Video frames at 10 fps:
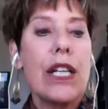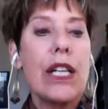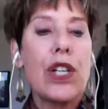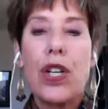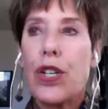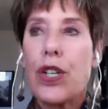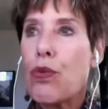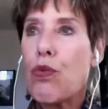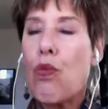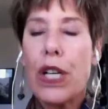and
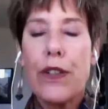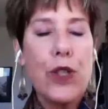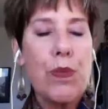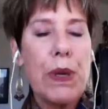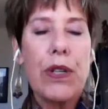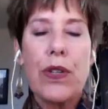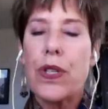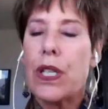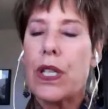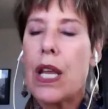wonderful speakers,
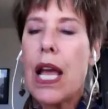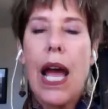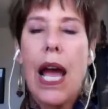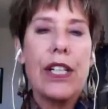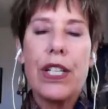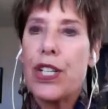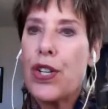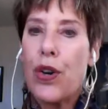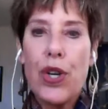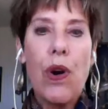and you
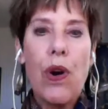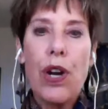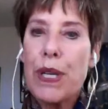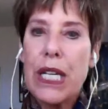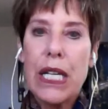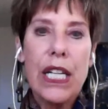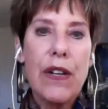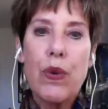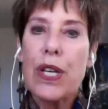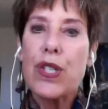know, you are the beginning of
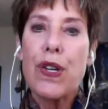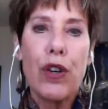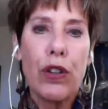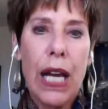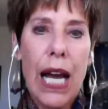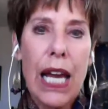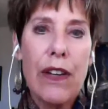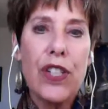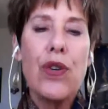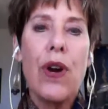the rest of your life,
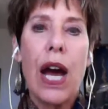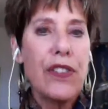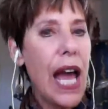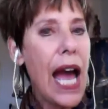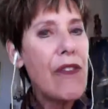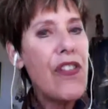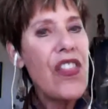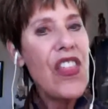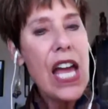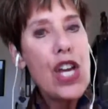and you have to have
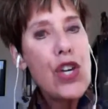that.